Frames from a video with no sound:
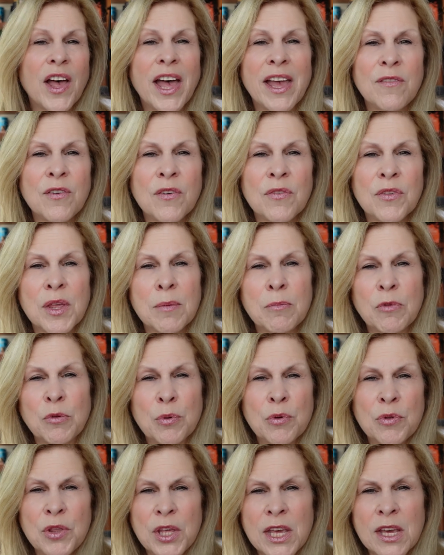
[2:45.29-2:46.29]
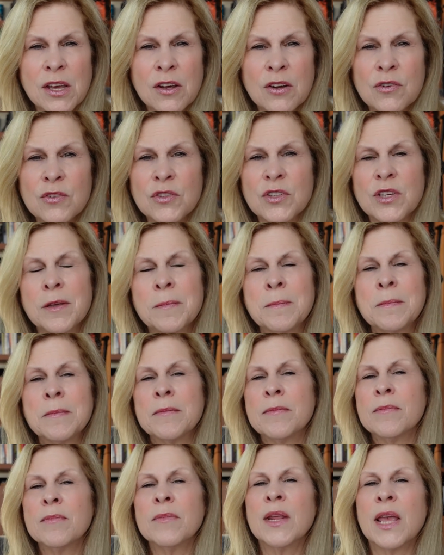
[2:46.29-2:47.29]
five of them through the years
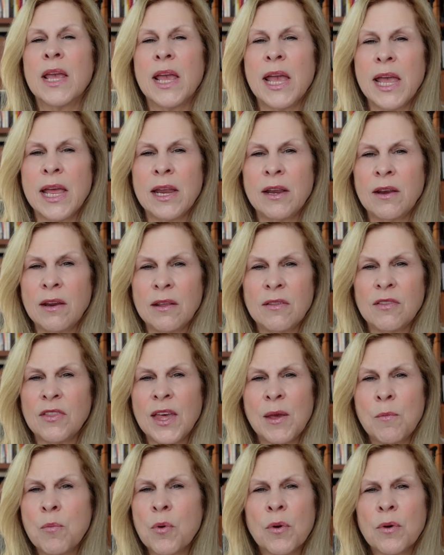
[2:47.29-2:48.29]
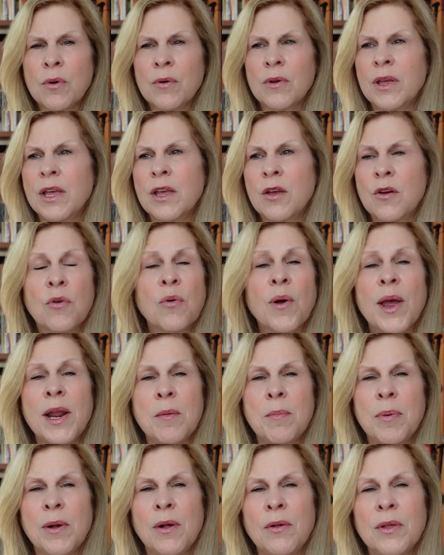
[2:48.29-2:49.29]
and they were
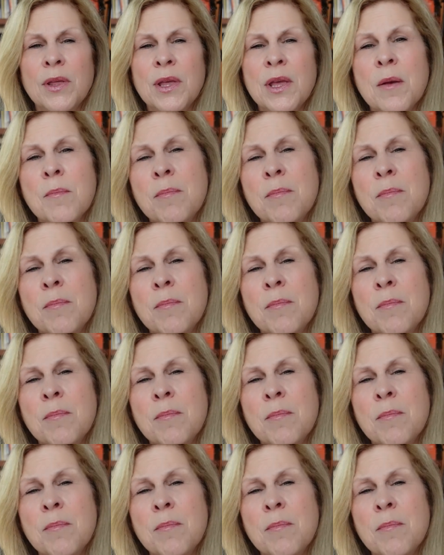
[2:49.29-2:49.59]
incredible.